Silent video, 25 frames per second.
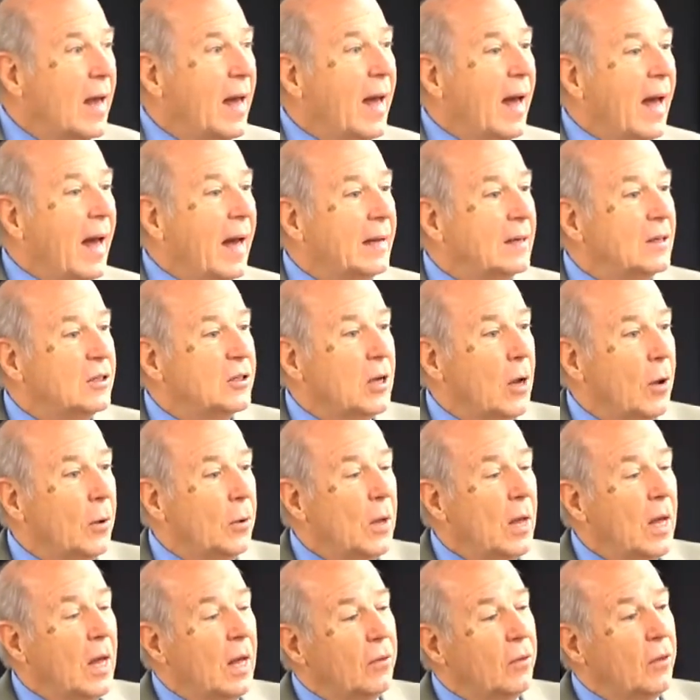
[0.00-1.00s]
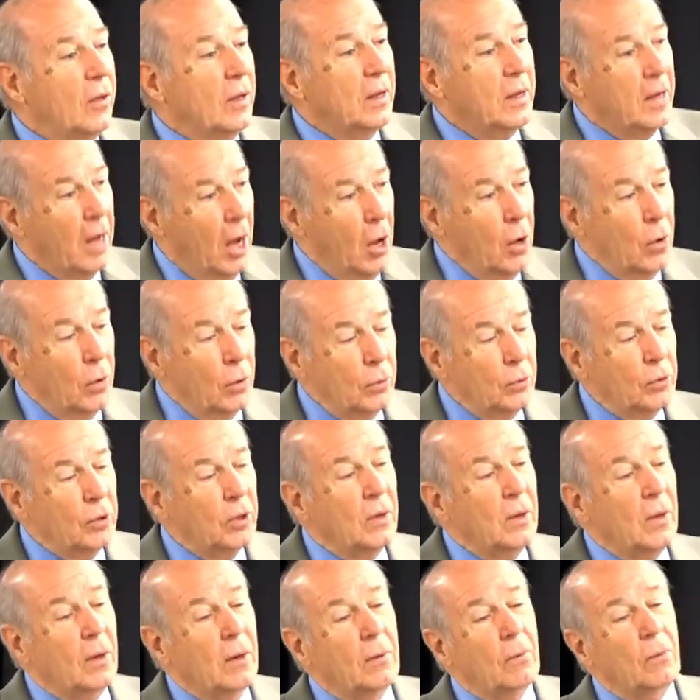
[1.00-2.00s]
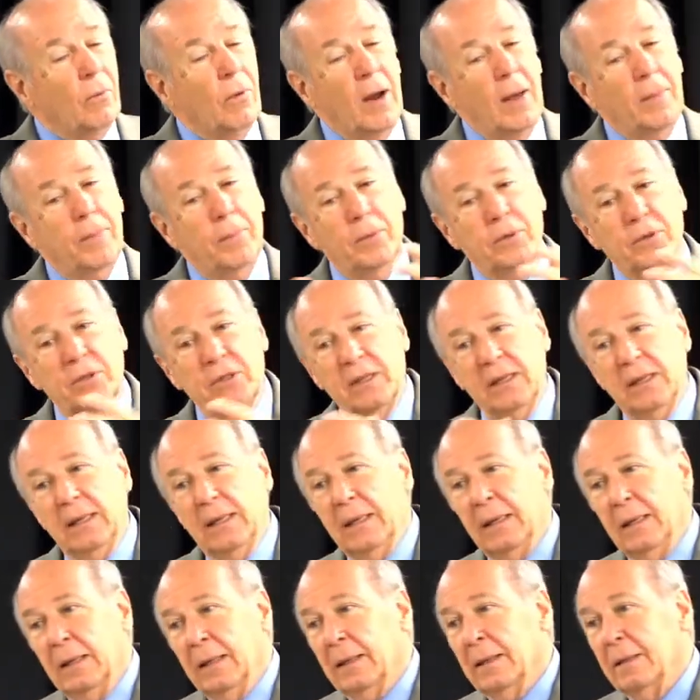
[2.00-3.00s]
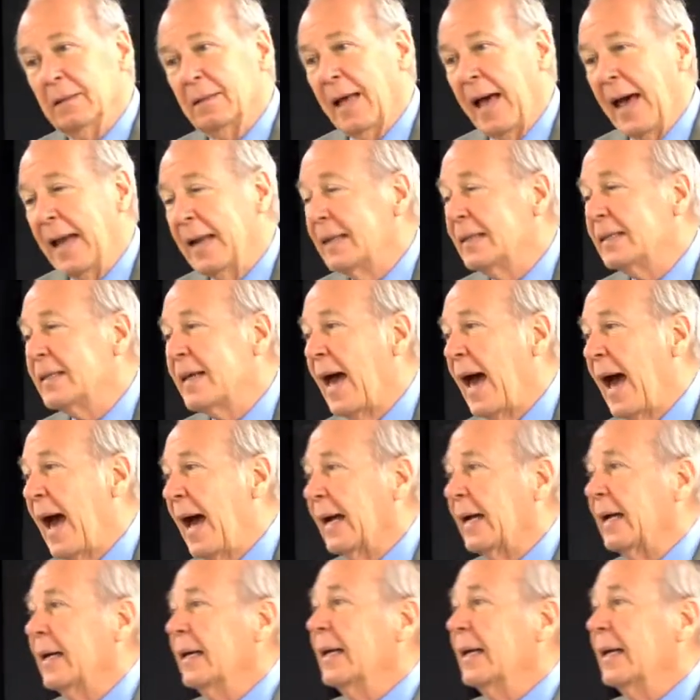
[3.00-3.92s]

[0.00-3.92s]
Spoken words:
And so the goat representing that attack